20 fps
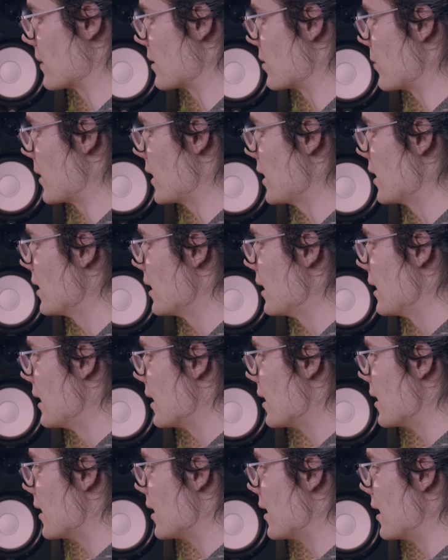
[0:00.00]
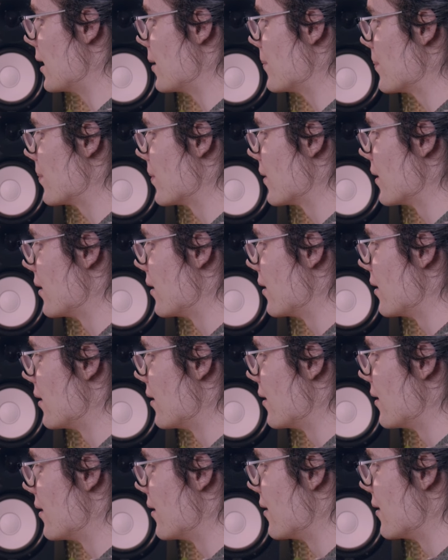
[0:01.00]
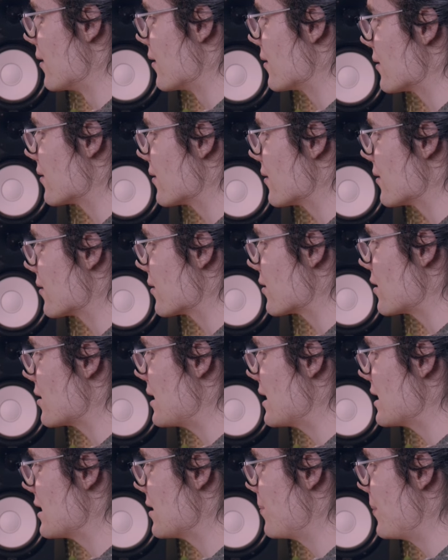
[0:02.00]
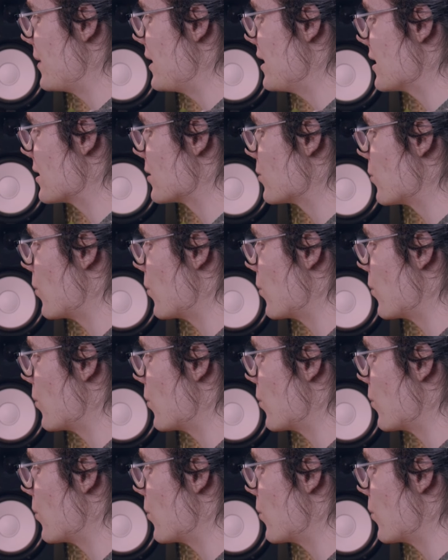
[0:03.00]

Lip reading: by the way, the little peak